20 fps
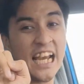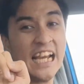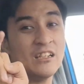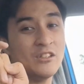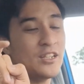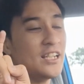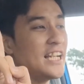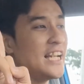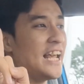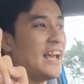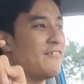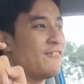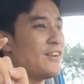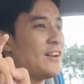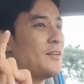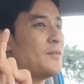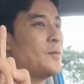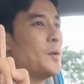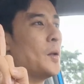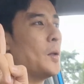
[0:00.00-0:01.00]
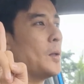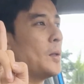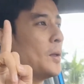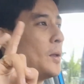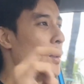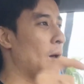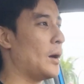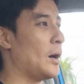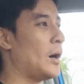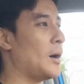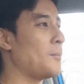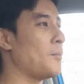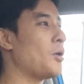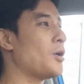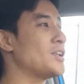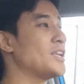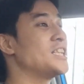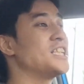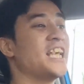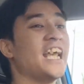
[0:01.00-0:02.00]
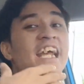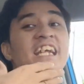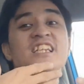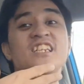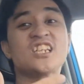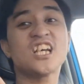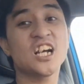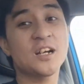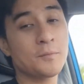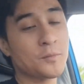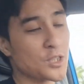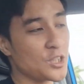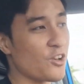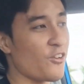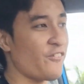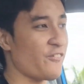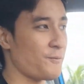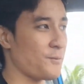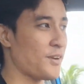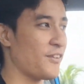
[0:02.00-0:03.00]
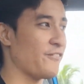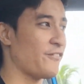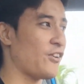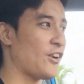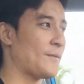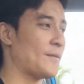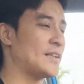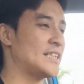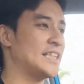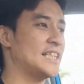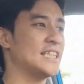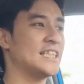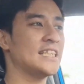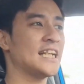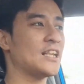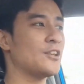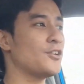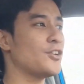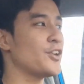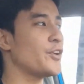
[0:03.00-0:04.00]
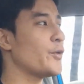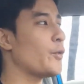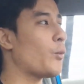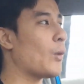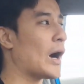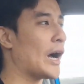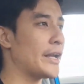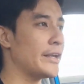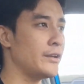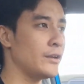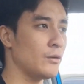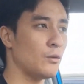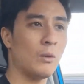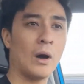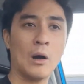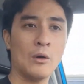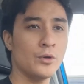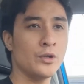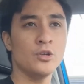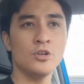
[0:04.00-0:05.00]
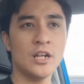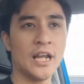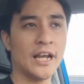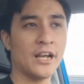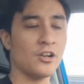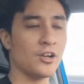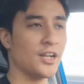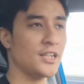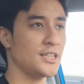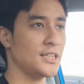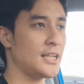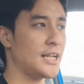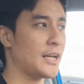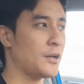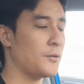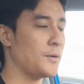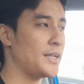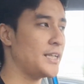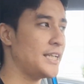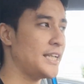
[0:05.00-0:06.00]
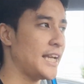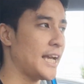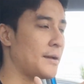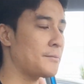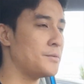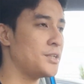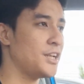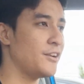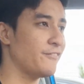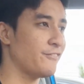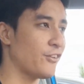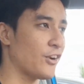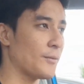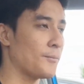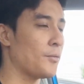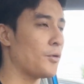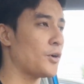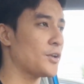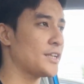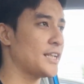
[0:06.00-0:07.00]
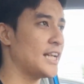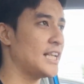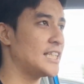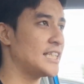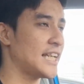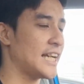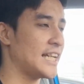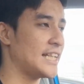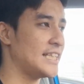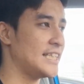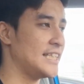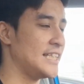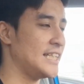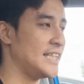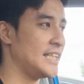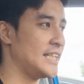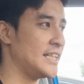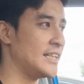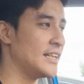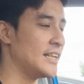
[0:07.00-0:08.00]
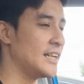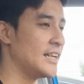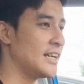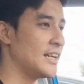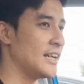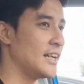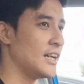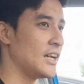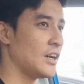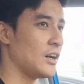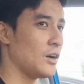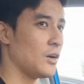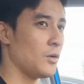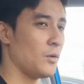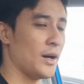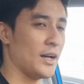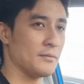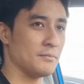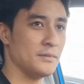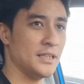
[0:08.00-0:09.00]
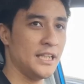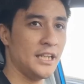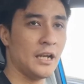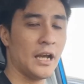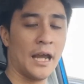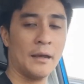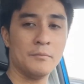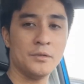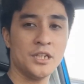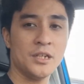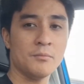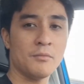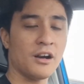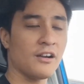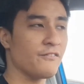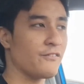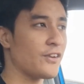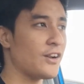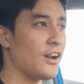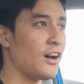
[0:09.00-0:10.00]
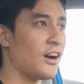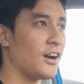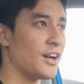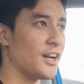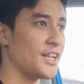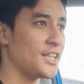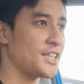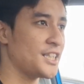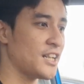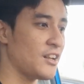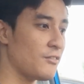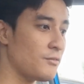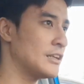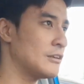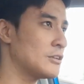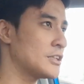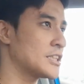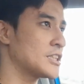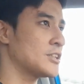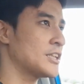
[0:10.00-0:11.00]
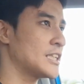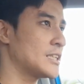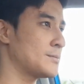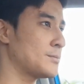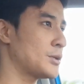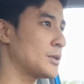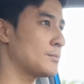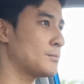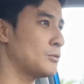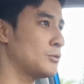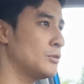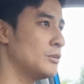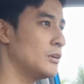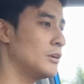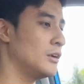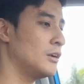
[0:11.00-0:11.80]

entry-level models in terms of performance. It's not gonna wow you like crazy like with the MG4 models and the MG Marvel R itself. Now the start sport mode.